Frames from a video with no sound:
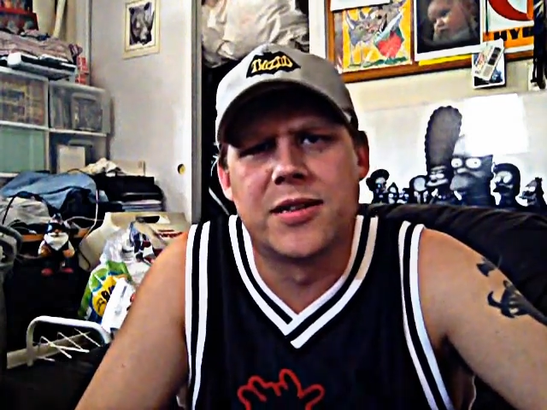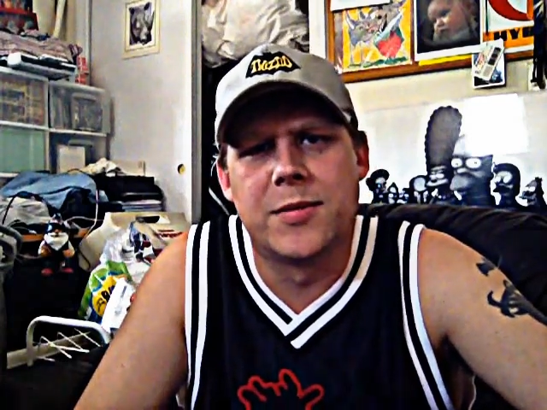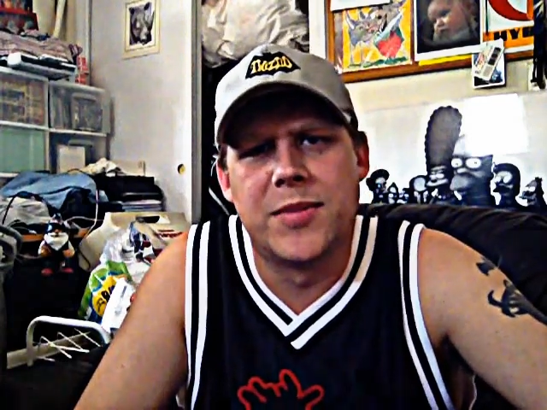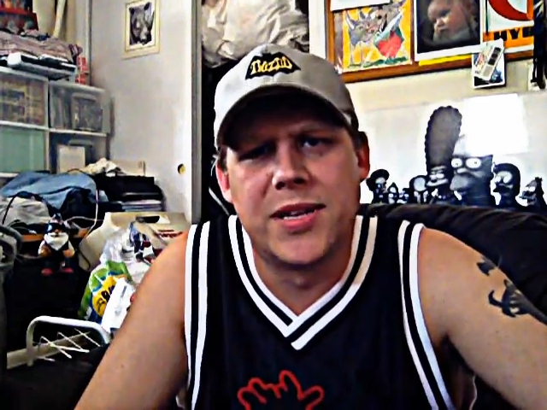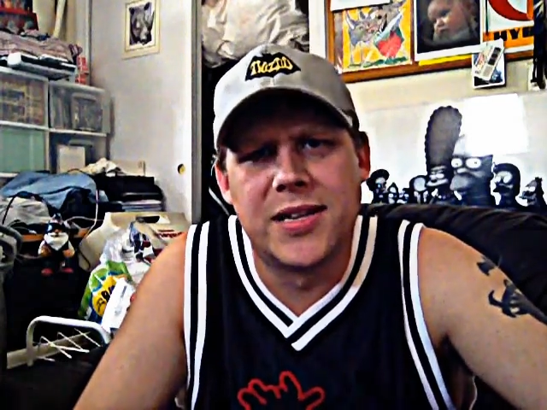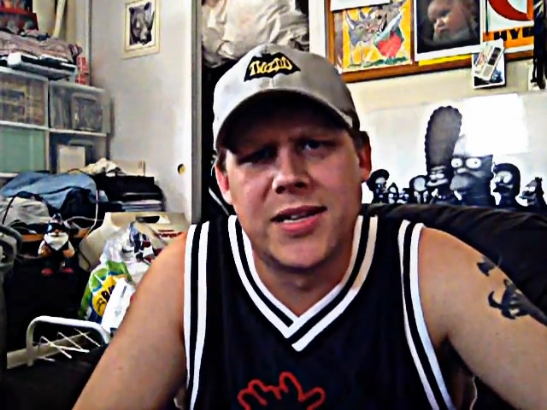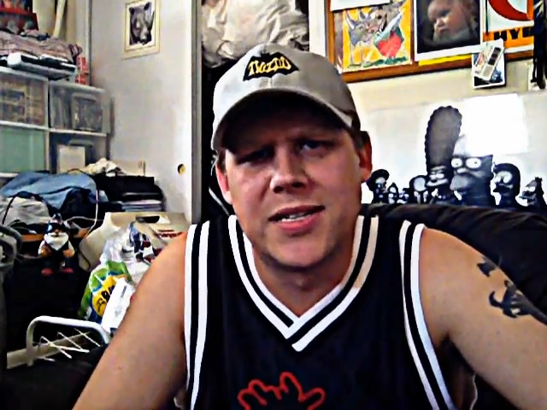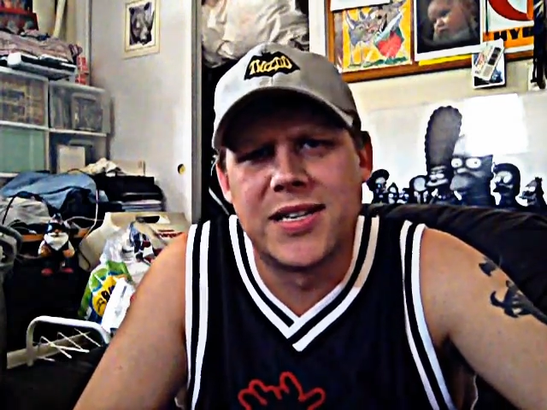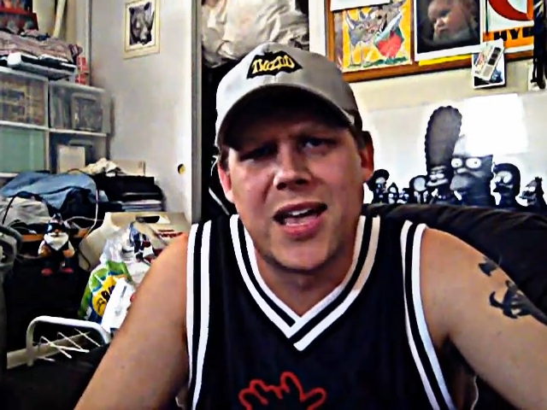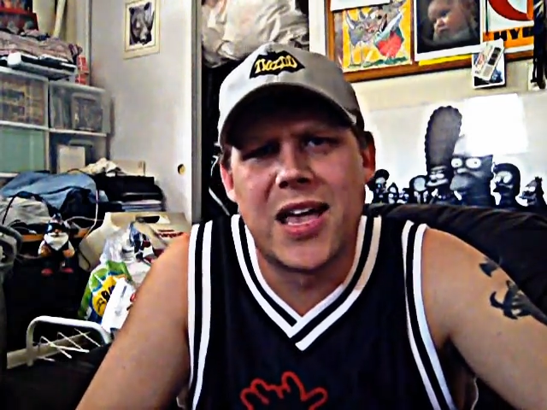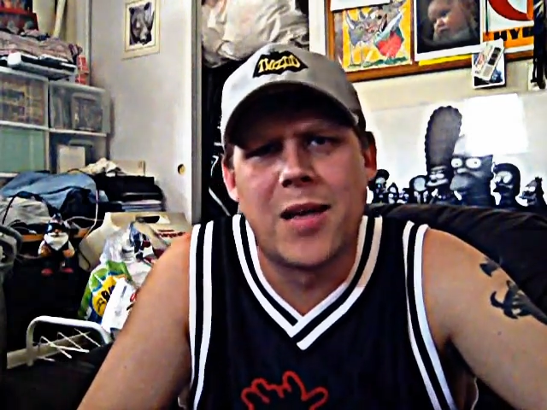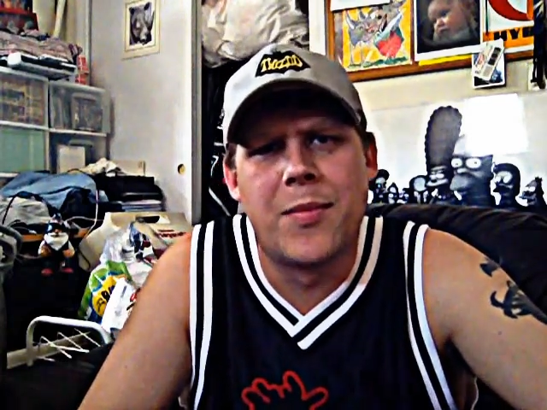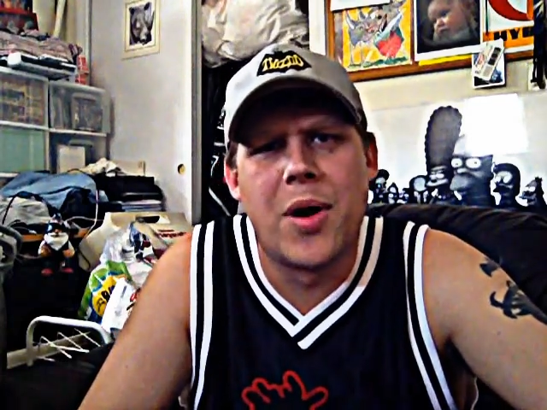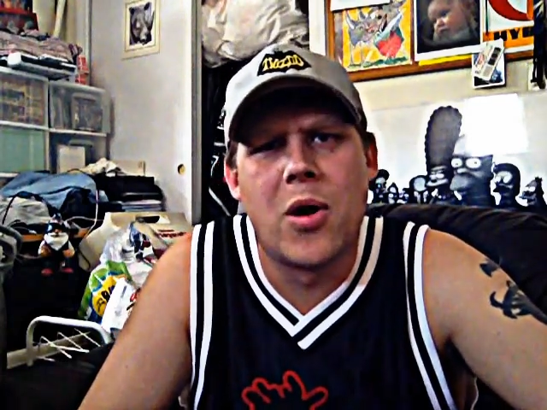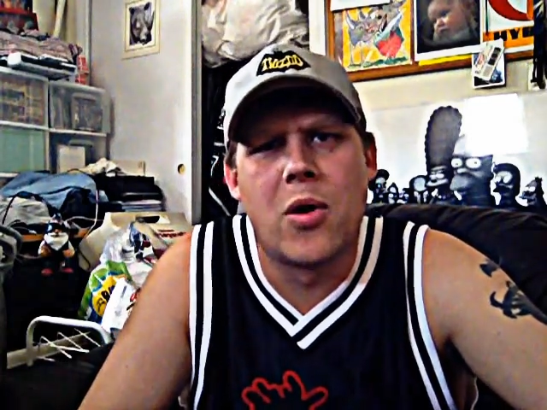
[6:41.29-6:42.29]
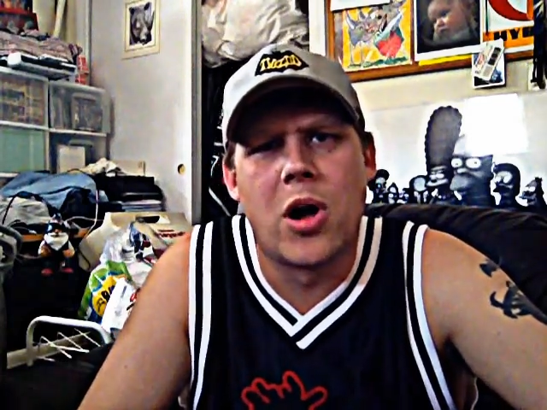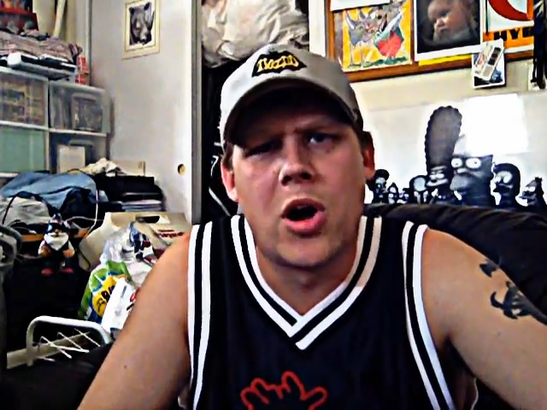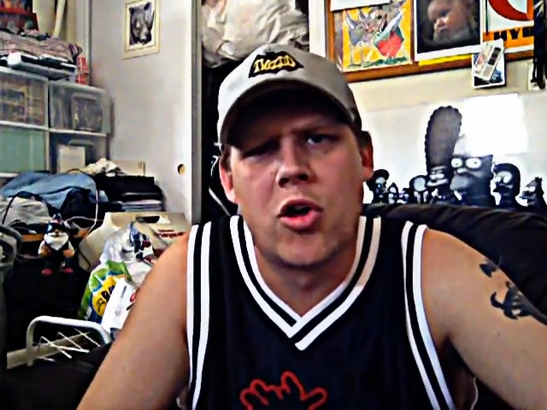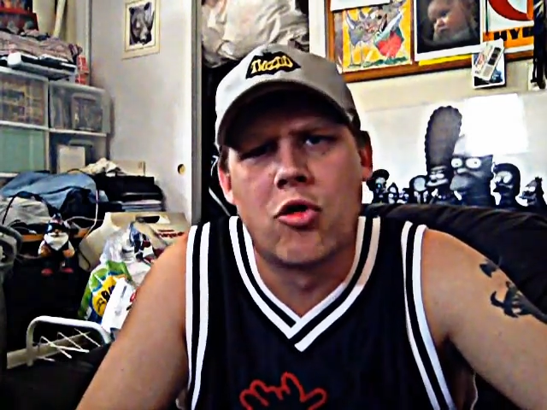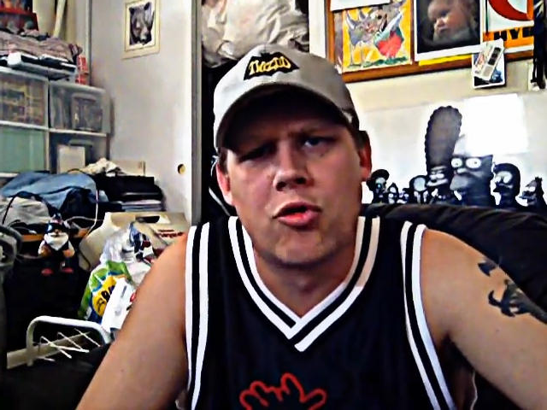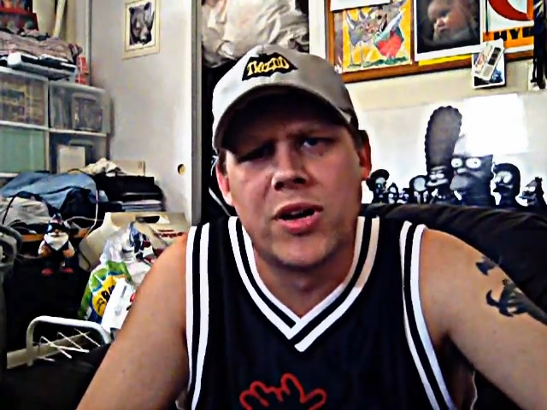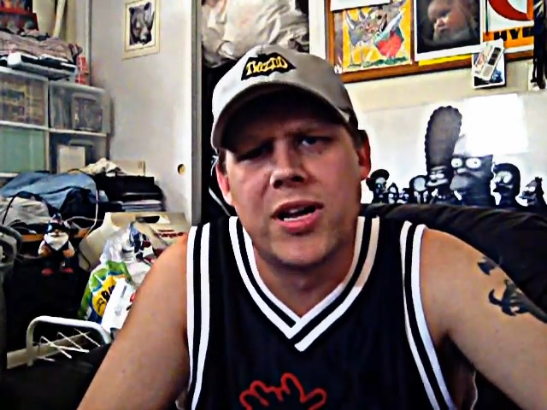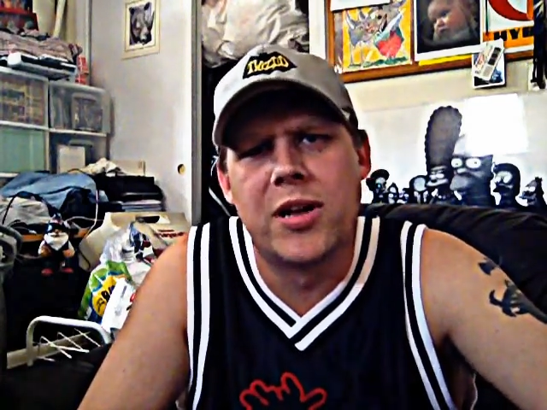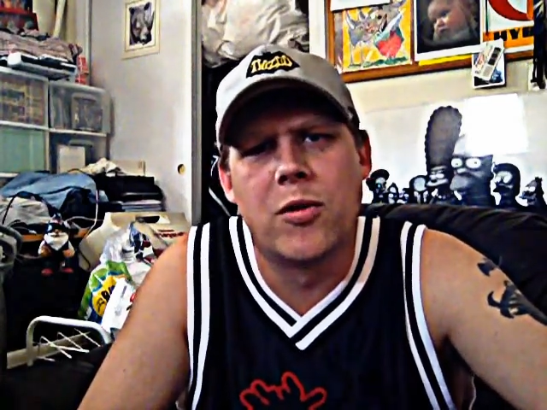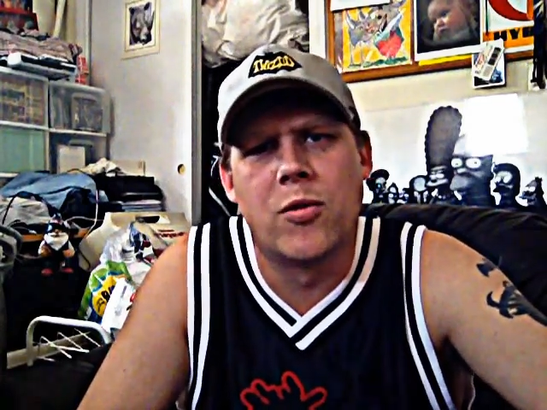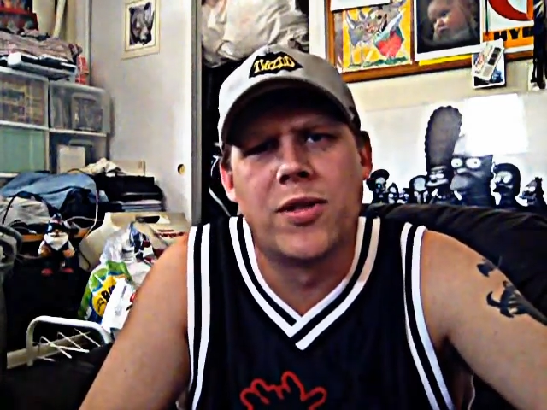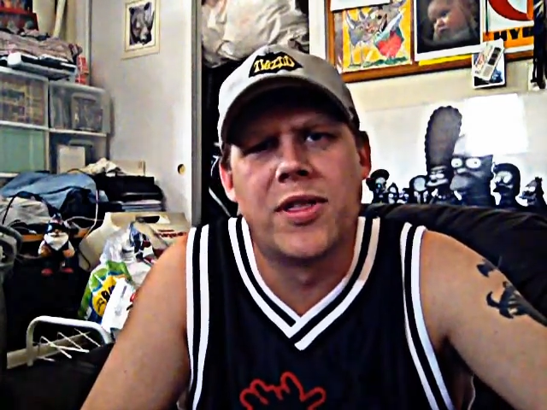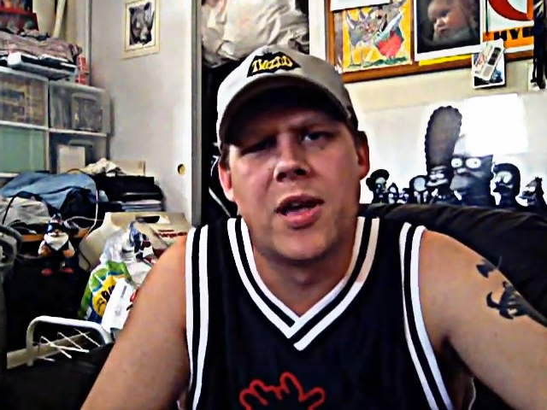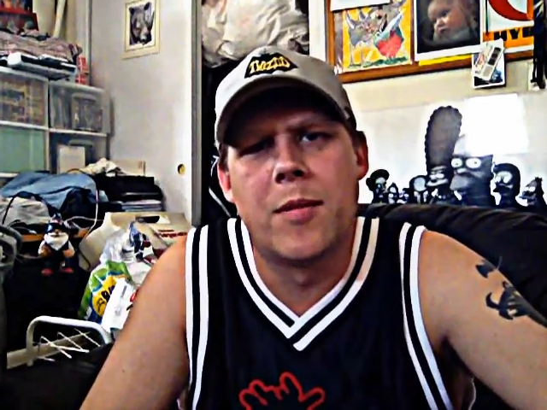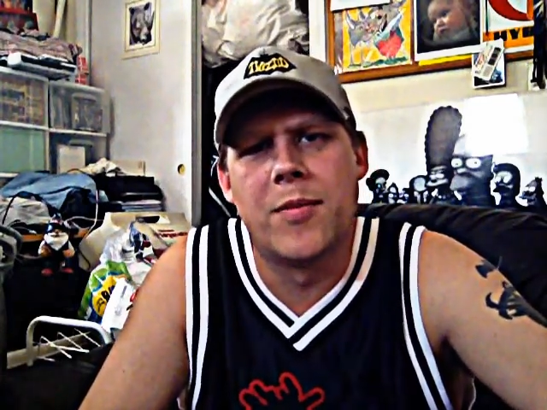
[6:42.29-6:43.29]
I mean, it's not about agreeing
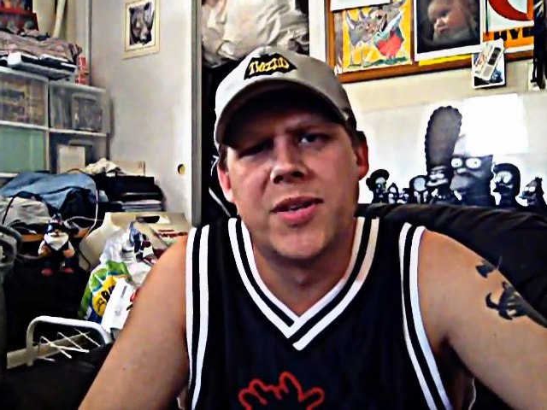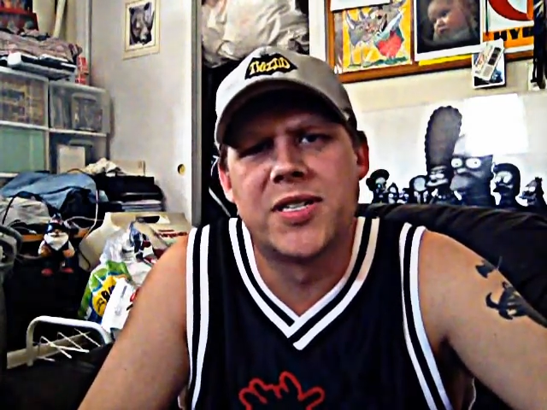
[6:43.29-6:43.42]
with them.